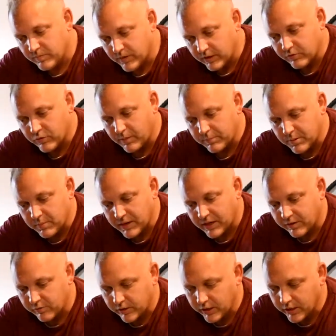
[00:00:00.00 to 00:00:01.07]
I dropped the
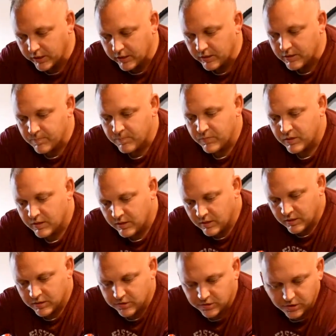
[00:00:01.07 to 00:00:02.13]
battery in,
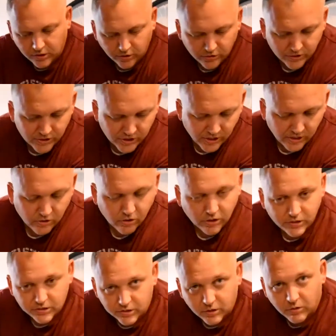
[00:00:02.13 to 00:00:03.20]
secured the J
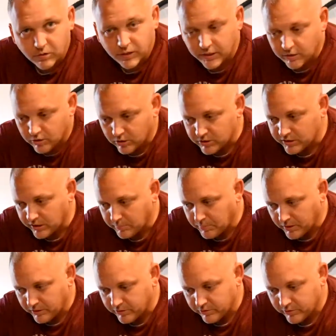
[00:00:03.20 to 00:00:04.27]
hook so it hooks up
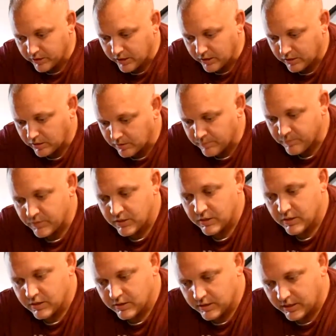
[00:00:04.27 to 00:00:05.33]
underneath,
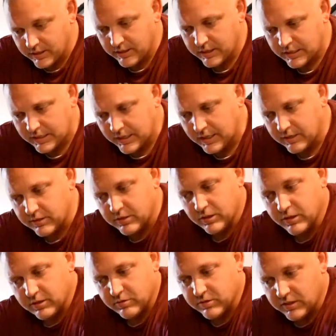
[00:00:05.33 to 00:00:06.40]
tightened it down so
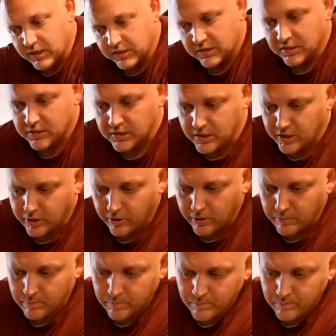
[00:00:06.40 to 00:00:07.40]
this was nice and secure,